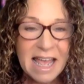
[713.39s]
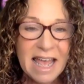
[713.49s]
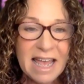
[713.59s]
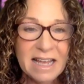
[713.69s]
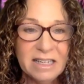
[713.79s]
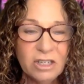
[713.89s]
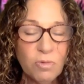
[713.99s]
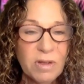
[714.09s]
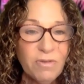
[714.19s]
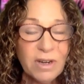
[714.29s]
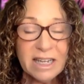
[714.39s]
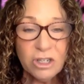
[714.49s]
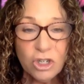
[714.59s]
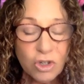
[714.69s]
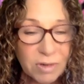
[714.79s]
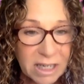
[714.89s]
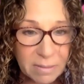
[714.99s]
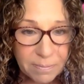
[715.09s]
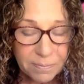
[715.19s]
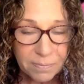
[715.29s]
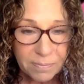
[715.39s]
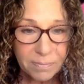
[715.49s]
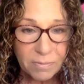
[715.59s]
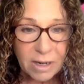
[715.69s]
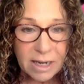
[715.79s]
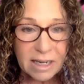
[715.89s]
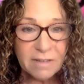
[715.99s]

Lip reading: And we forget to dream, right?